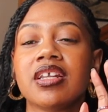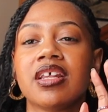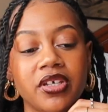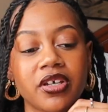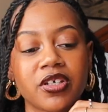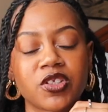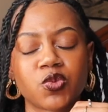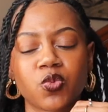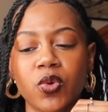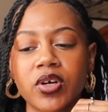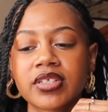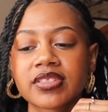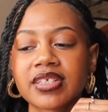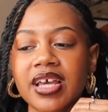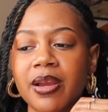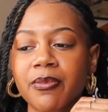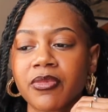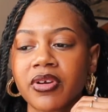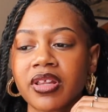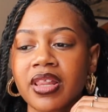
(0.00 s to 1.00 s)
Because once
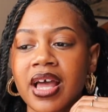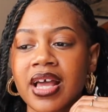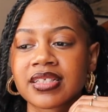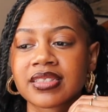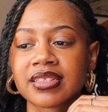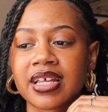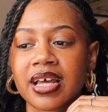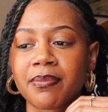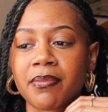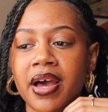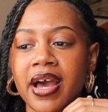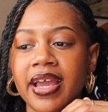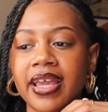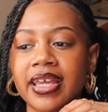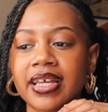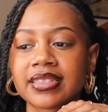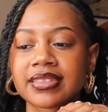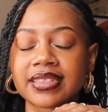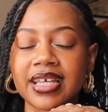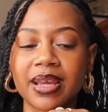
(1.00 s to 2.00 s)
I'm realizing that my
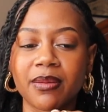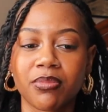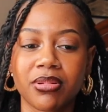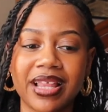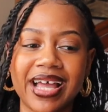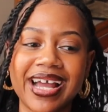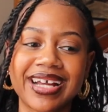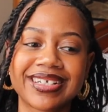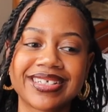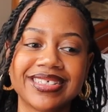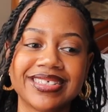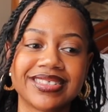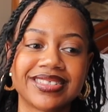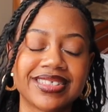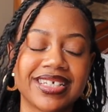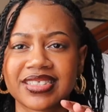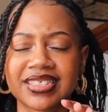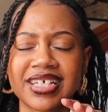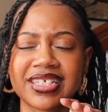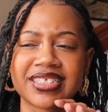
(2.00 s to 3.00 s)
anti-blackness,
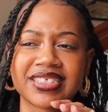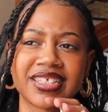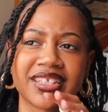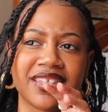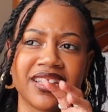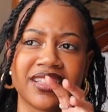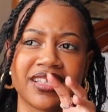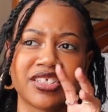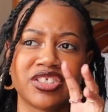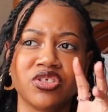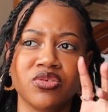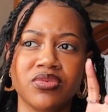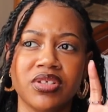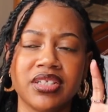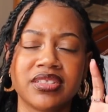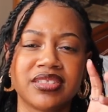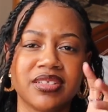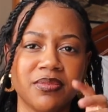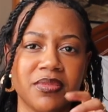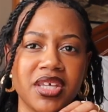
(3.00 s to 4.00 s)
it's not just a thing that's
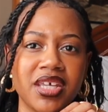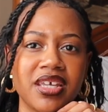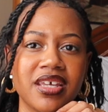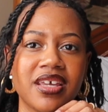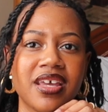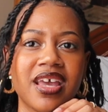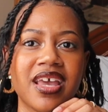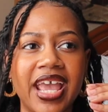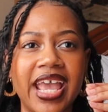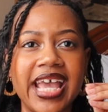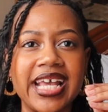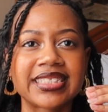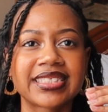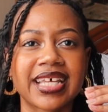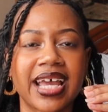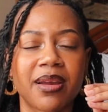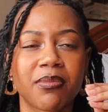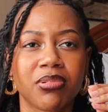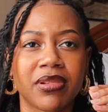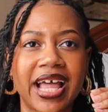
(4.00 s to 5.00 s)
unique to me.
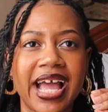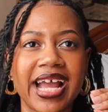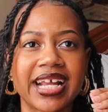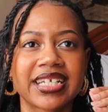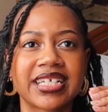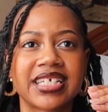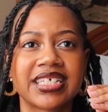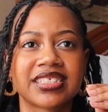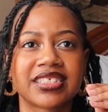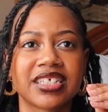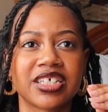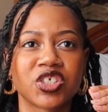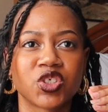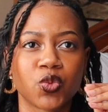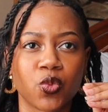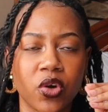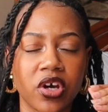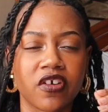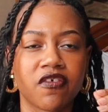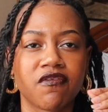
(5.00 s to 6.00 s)
Anti-blackness is
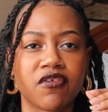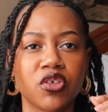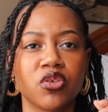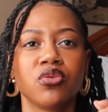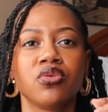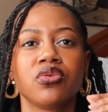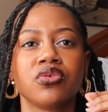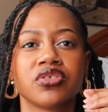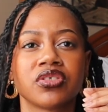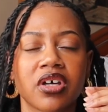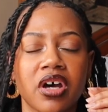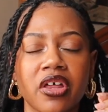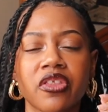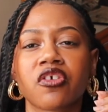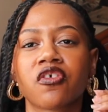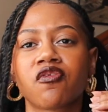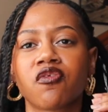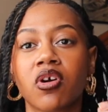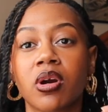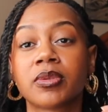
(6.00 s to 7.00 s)
what fuels
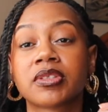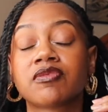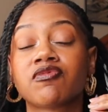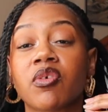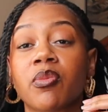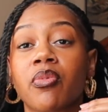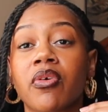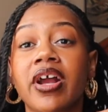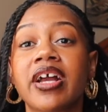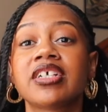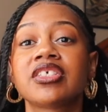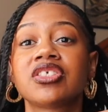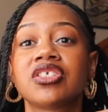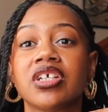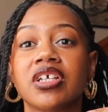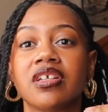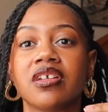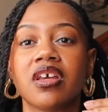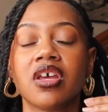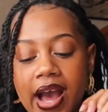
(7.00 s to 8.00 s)
other forms of
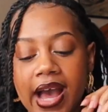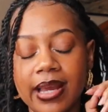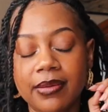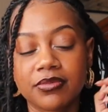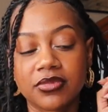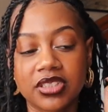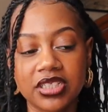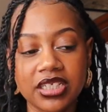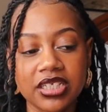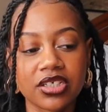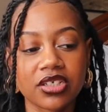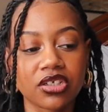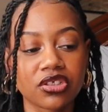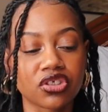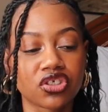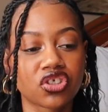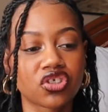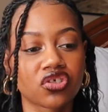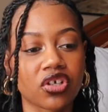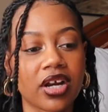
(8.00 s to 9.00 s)
oppression. I'm
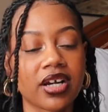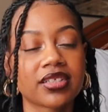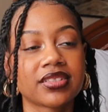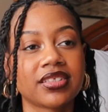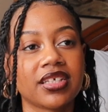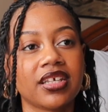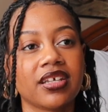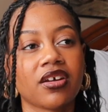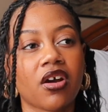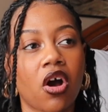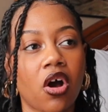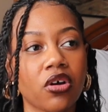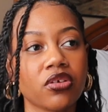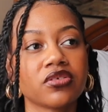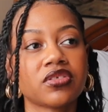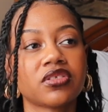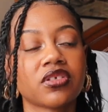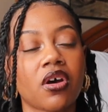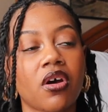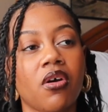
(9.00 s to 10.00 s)
deconstructing
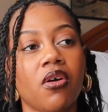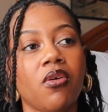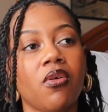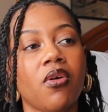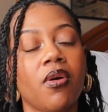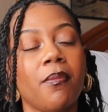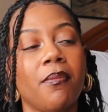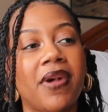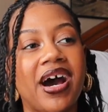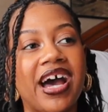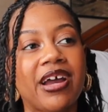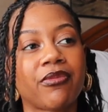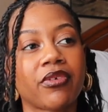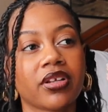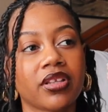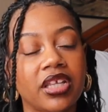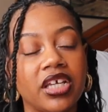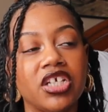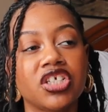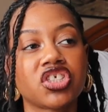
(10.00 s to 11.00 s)
also my
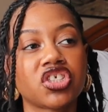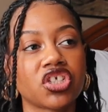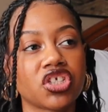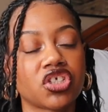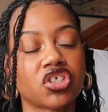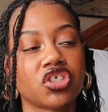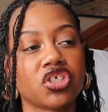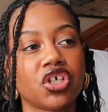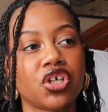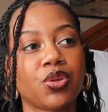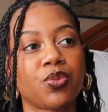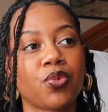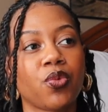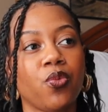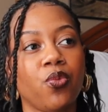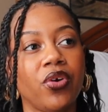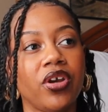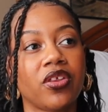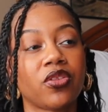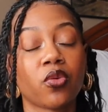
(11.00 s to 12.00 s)
relationship
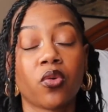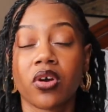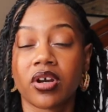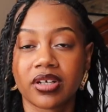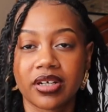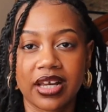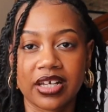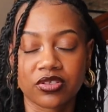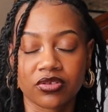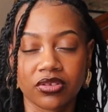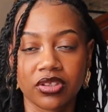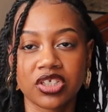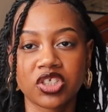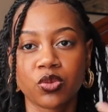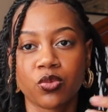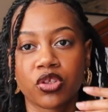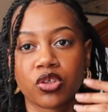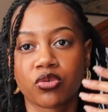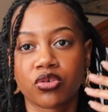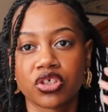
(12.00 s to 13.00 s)
with organized
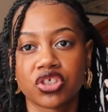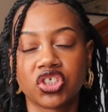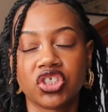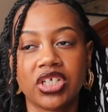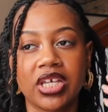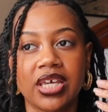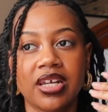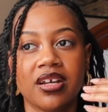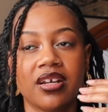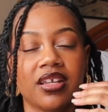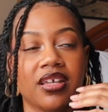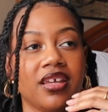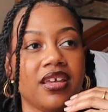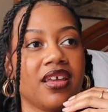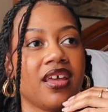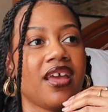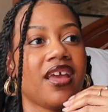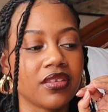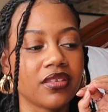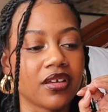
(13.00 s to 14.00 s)
religion, with
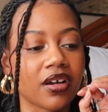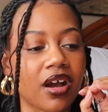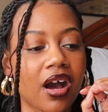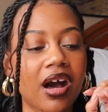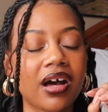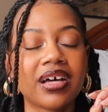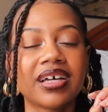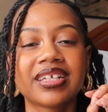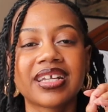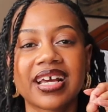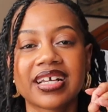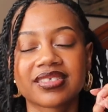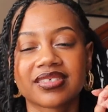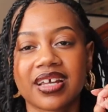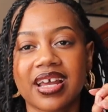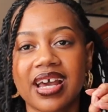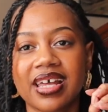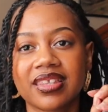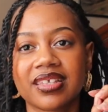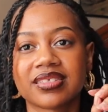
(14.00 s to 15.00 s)
Christianity. The colonizer
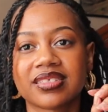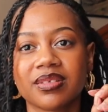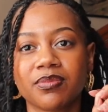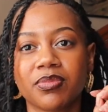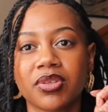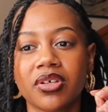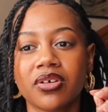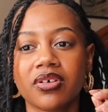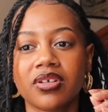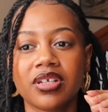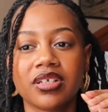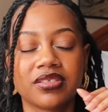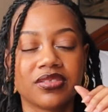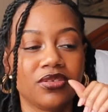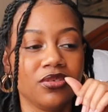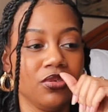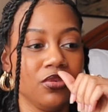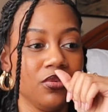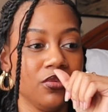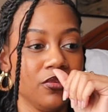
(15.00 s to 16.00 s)
had this ability
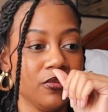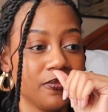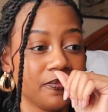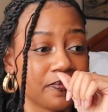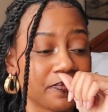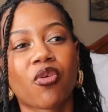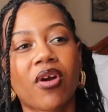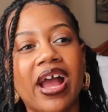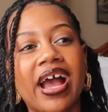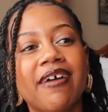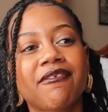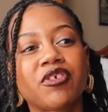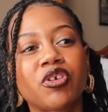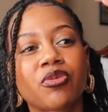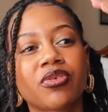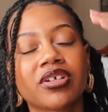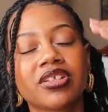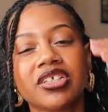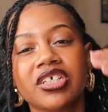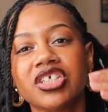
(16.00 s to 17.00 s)
to craft a
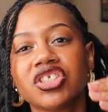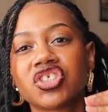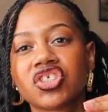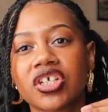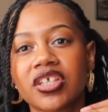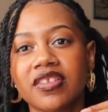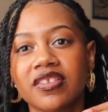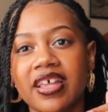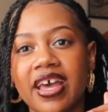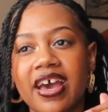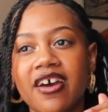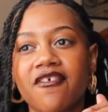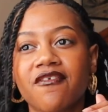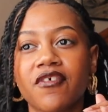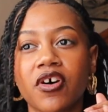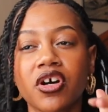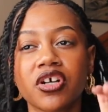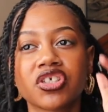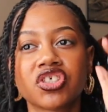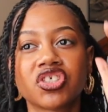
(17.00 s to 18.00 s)
religion that
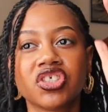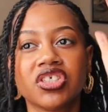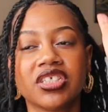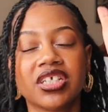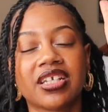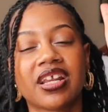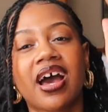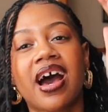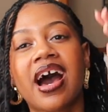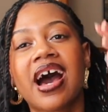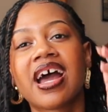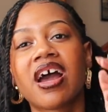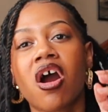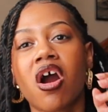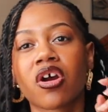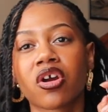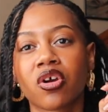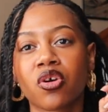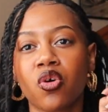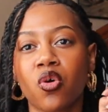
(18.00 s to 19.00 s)
functioned in a
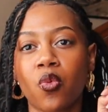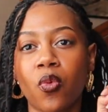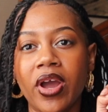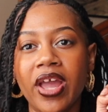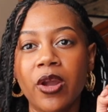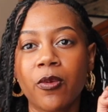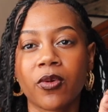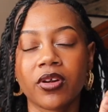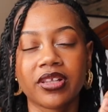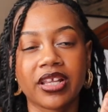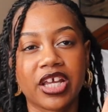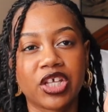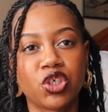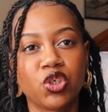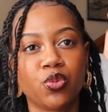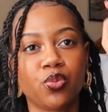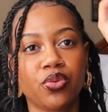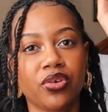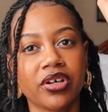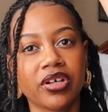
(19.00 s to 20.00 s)
hierarchical way where, like,
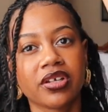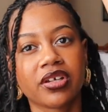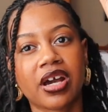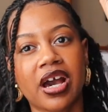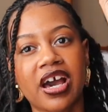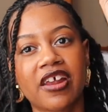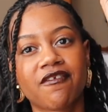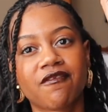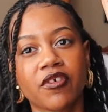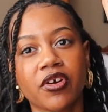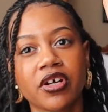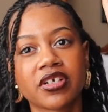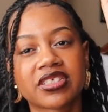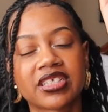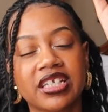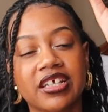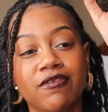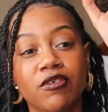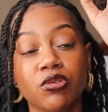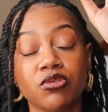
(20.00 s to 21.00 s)
you put God first,
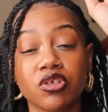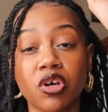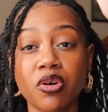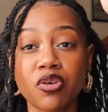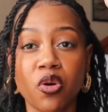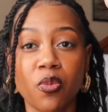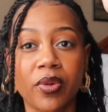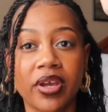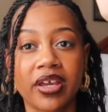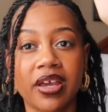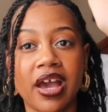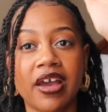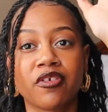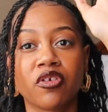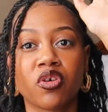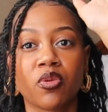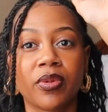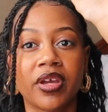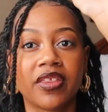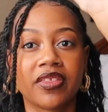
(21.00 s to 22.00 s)
and if you don't obey God,
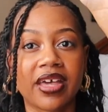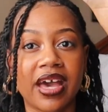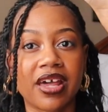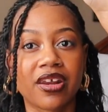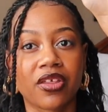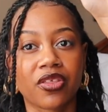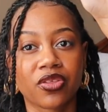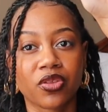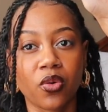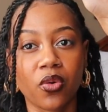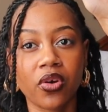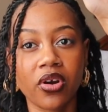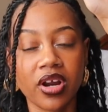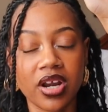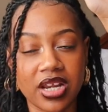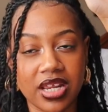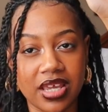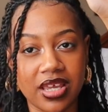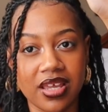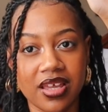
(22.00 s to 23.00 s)
don't obey that
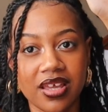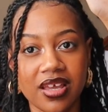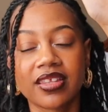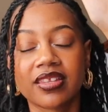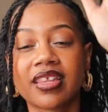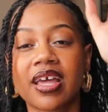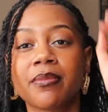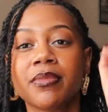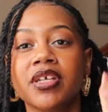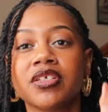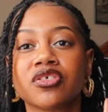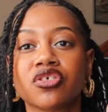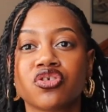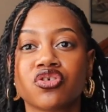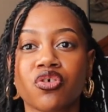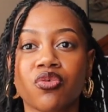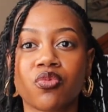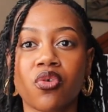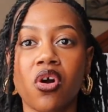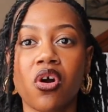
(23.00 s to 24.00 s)
authority, then that means that
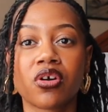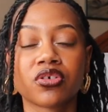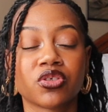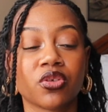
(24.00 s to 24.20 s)
you're wrong.